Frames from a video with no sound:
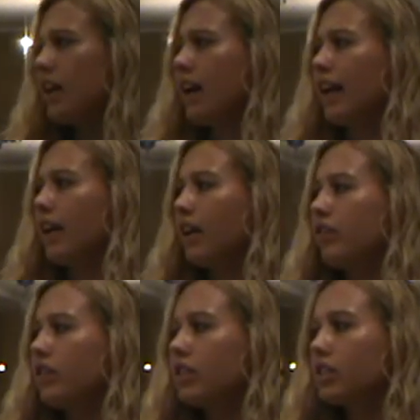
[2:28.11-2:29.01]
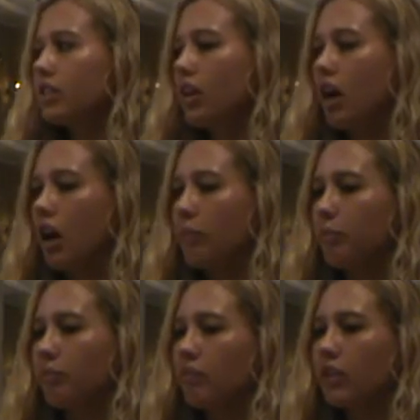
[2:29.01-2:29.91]
And out of this,
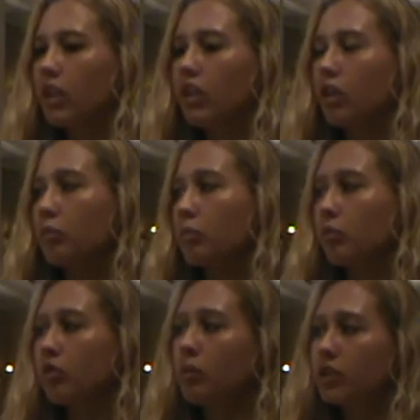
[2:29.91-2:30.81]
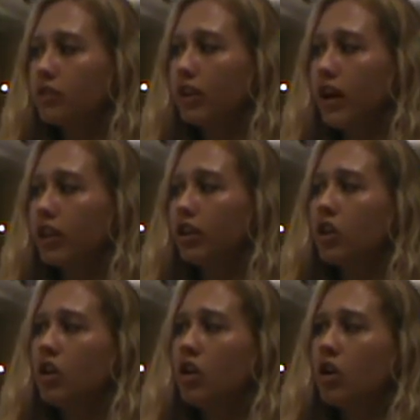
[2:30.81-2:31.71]
or from this fire,
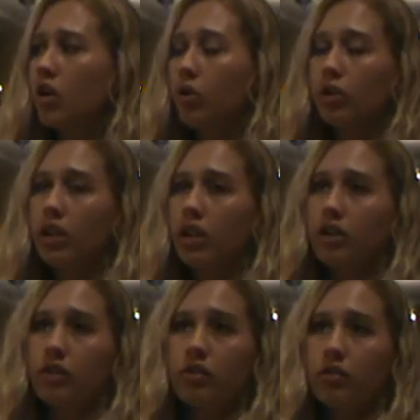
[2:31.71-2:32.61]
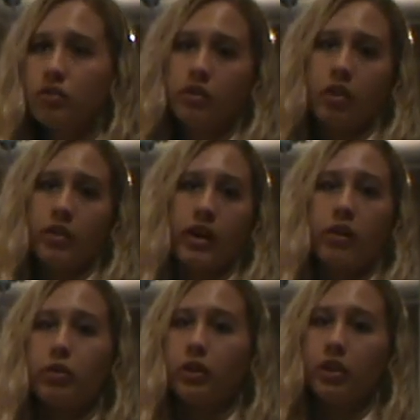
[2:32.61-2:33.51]
only around
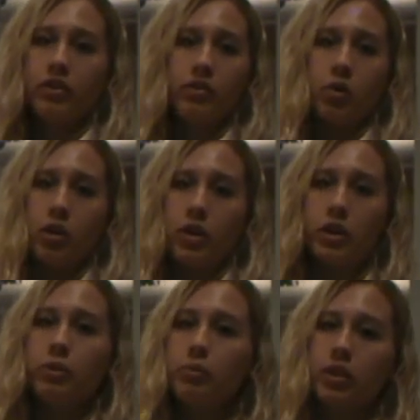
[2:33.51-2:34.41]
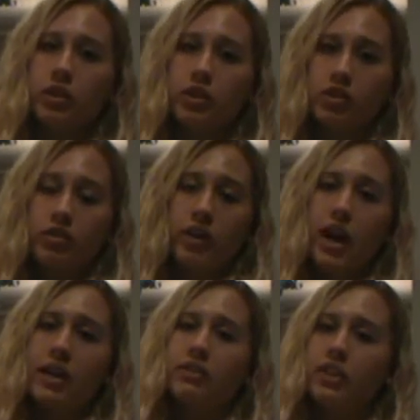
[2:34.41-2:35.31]
3 to 4 buildings
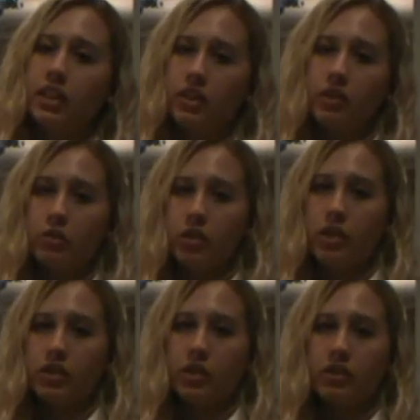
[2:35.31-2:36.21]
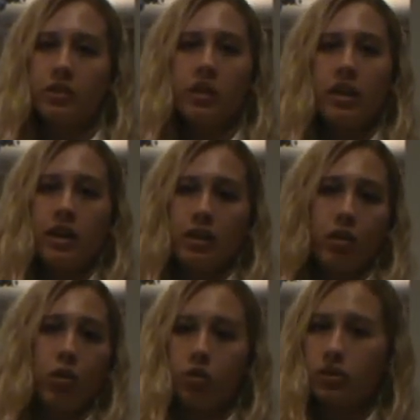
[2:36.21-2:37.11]
survived in New London. The
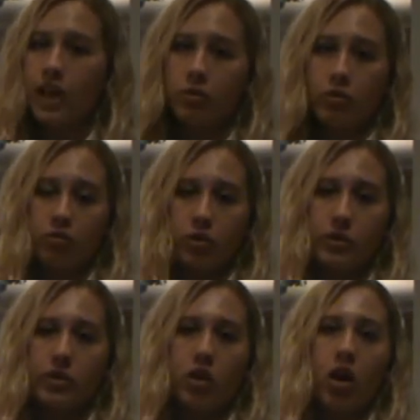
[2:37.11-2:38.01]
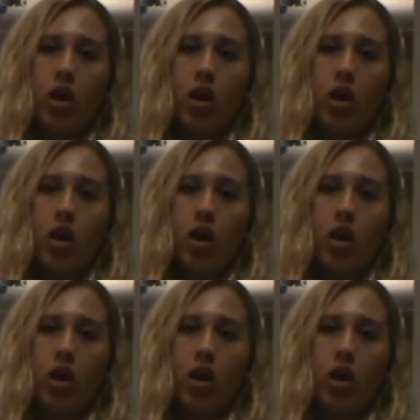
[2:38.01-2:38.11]
whole town was ruined.